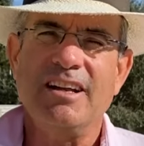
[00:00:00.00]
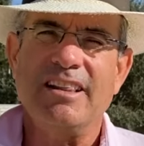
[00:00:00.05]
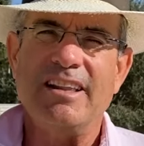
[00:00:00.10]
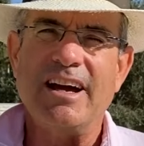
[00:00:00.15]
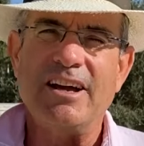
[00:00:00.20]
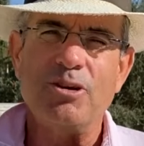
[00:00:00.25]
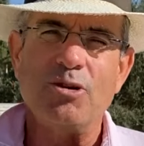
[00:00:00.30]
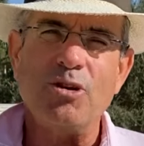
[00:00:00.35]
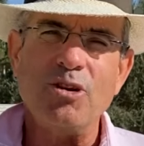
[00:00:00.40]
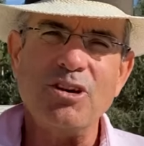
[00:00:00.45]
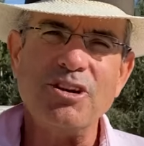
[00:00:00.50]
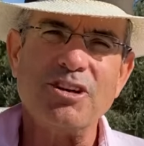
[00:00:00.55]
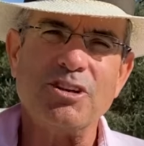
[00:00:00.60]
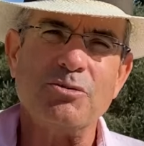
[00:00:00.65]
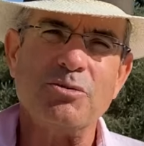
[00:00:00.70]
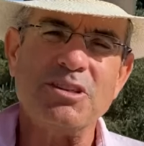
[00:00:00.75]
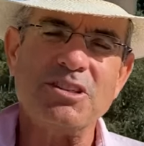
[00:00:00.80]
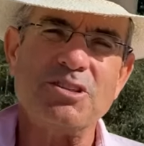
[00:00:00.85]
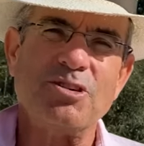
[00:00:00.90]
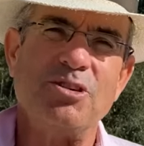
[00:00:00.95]
That order
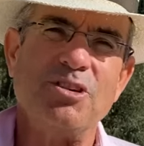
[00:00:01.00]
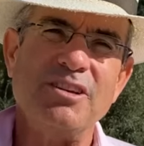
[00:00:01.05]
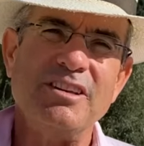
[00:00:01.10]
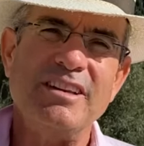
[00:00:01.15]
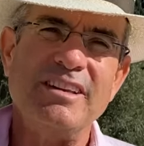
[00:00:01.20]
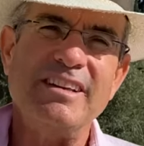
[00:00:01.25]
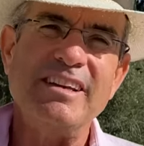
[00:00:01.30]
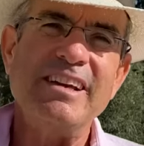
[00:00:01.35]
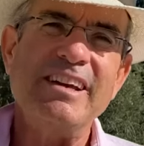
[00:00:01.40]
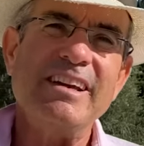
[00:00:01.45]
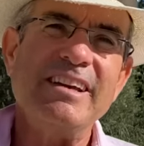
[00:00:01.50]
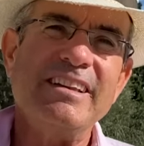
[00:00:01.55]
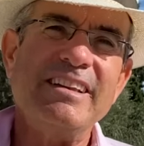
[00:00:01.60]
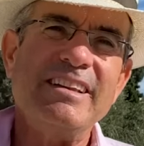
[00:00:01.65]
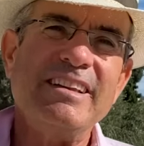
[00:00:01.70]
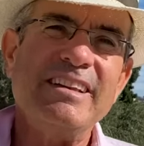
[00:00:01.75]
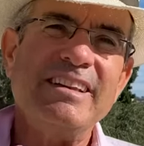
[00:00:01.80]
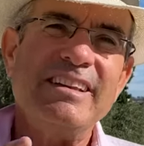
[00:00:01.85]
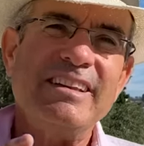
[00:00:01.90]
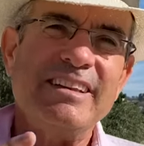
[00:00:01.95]
was called the
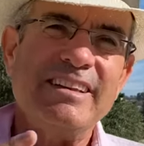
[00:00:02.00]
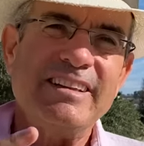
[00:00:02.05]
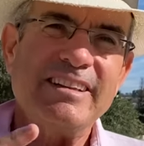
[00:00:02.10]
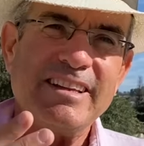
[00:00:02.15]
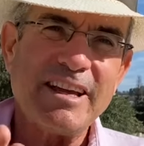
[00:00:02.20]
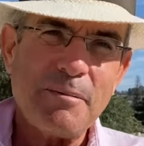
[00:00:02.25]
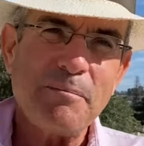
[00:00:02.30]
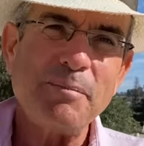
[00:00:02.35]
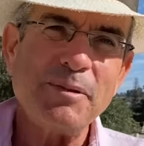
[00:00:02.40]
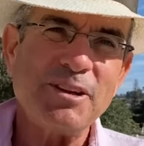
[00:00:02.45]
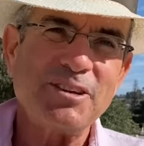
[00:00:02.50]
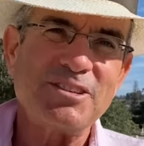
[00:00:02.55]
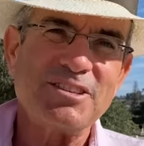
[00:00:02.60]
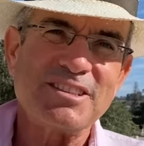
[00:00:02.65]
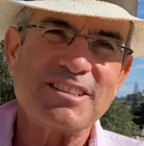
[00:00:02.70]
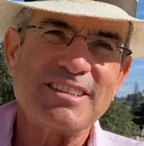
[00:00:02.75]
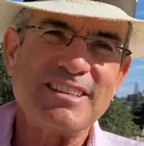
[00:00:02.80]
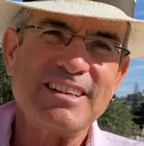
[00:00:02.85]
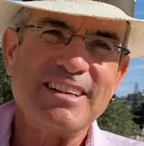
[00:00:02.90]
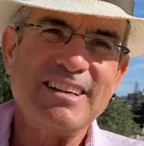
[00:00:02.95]

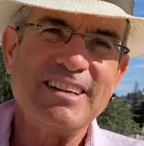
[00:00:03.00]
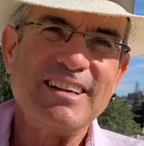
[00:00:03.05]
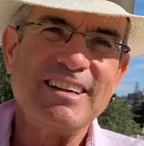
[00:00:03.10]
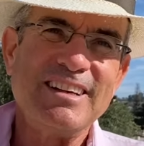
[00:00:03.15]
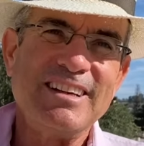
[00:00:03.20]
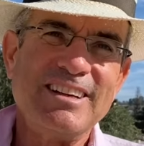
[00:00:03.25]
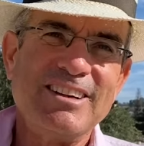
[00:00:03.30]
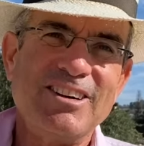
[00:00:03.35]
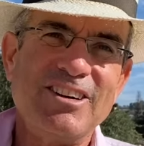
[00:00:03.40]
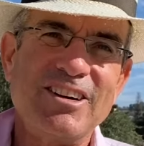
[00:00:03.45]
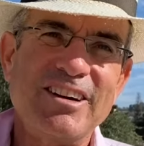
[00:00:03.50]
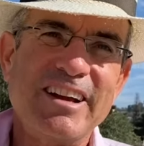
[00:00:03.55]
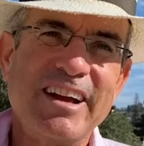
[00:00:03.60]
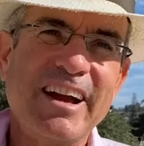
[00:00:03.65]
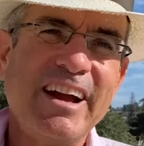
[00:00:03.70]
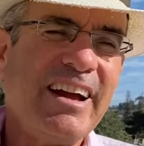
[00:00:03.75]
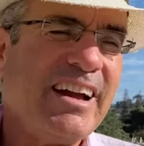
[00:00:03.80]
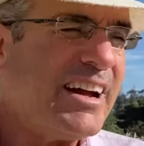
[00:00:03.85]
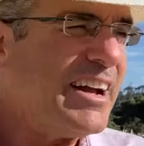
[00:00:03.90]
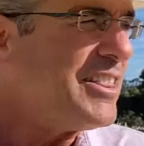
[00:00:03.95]
Templars,
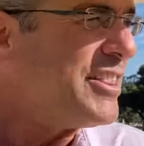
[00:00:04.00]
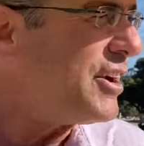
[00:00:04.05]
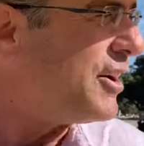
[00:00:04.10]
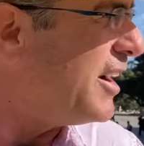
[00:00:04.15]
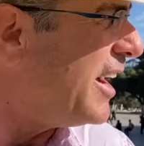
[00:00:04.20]
okay? And their